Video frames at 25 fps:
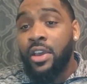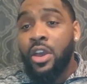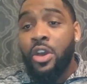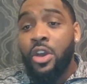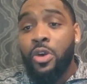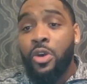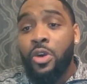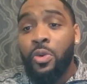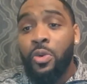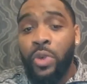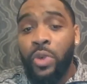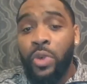
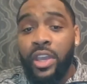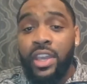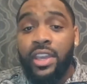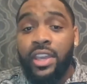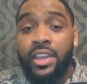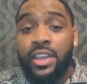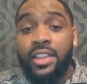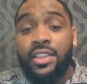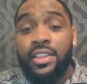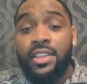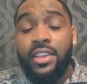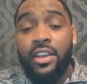we
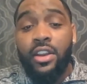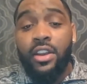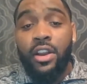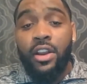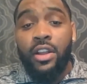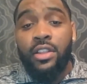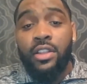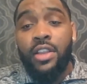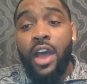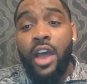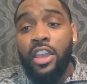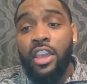consider
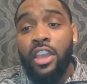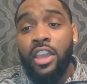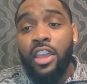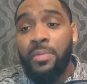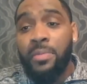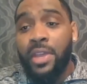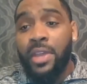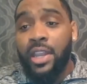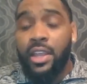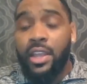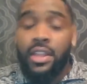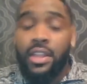
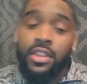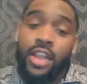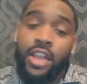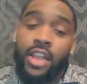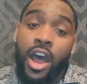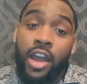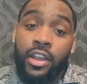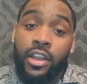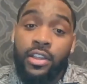undocumented and DACA